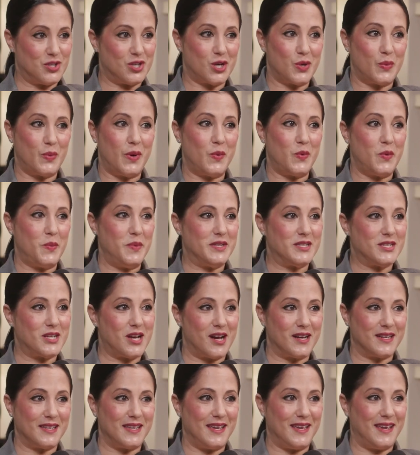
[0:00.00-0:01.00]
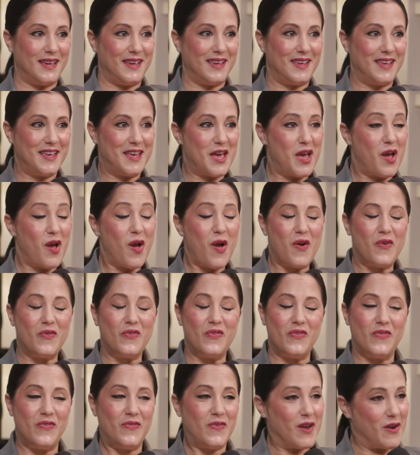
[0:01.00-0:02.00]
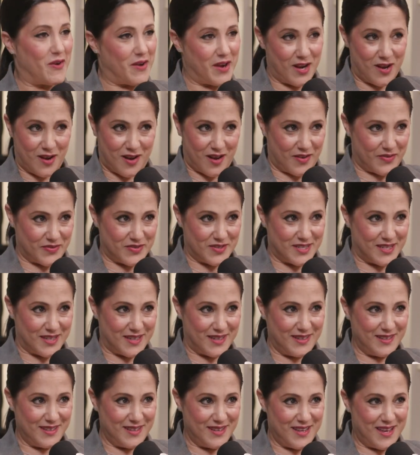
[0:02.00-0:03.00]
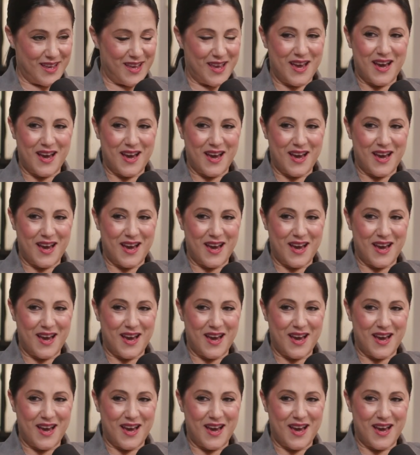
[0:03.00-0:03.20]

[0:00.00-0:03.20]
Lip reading: sure we will be talking very often.